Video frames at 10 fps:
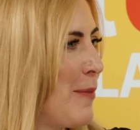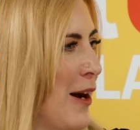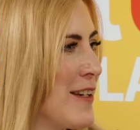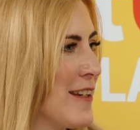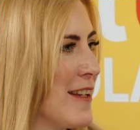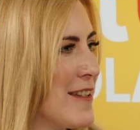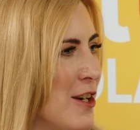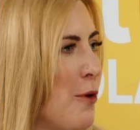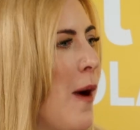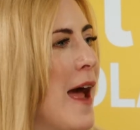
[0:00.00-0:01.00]
Binderless?
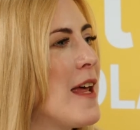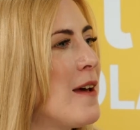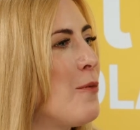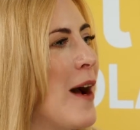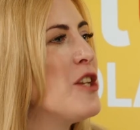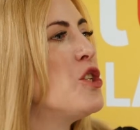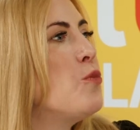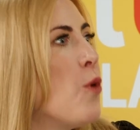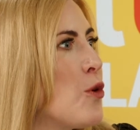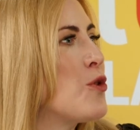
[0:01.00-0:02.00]
Where do you
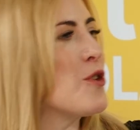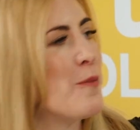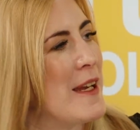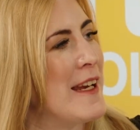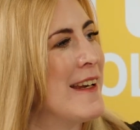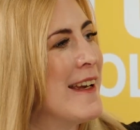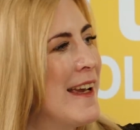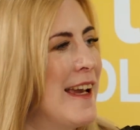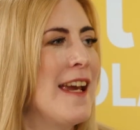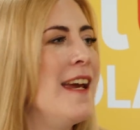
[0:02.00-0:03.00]
want to be
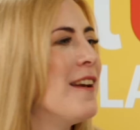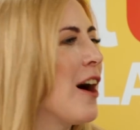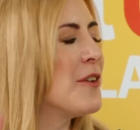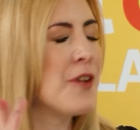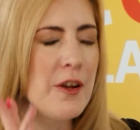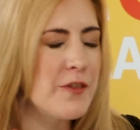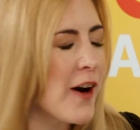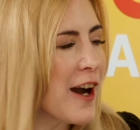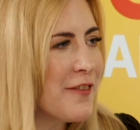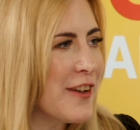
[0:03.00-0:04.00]
in,
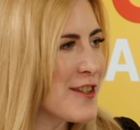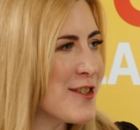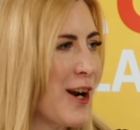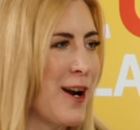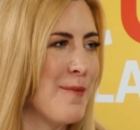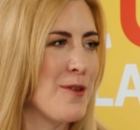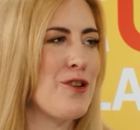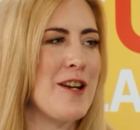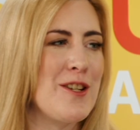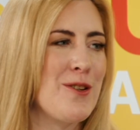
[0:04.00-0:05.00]
5 years' time? The
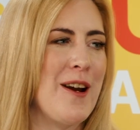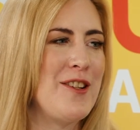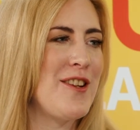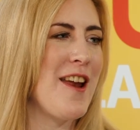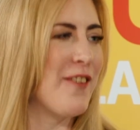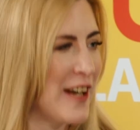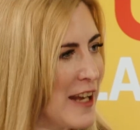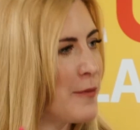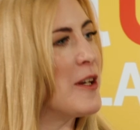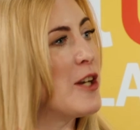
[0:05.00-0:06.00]
dreaded question everyone
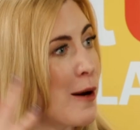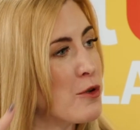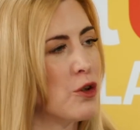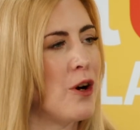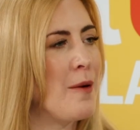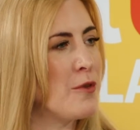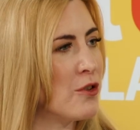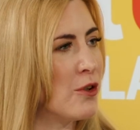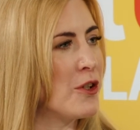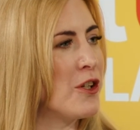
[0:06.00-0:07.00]
has. But, I'm
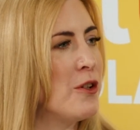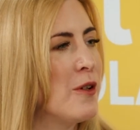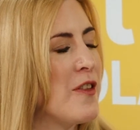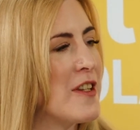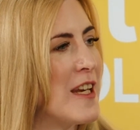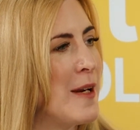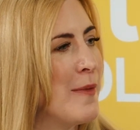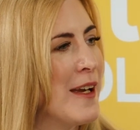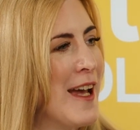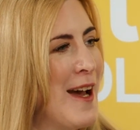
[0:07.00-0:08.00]
sure you and the
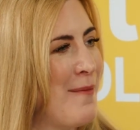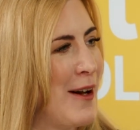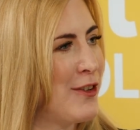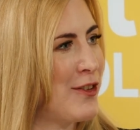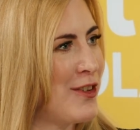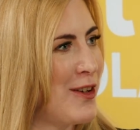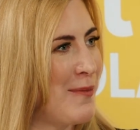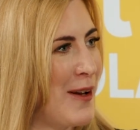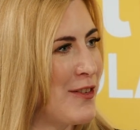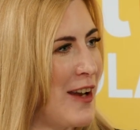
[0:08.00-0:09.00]
team must
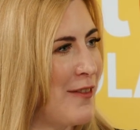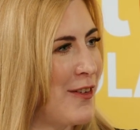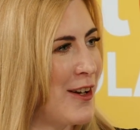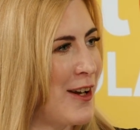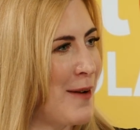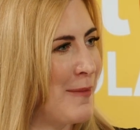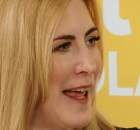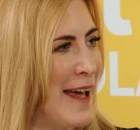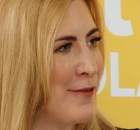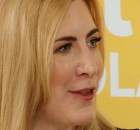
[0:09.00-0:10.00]
have a
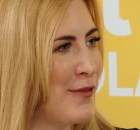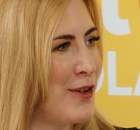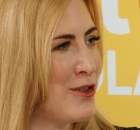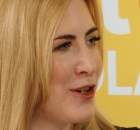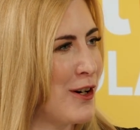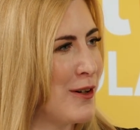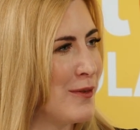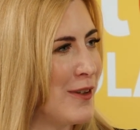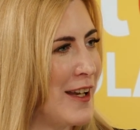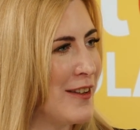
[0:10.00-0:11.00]
plan for the future.
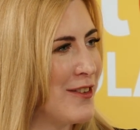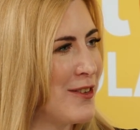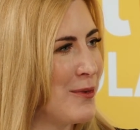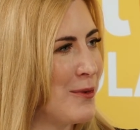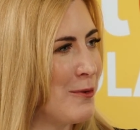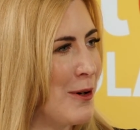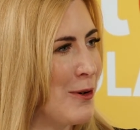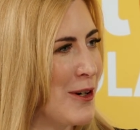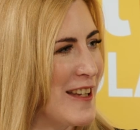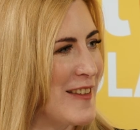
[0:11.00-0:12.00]
And
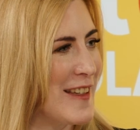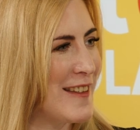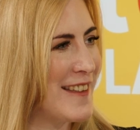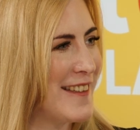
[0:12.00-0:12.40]
what is it?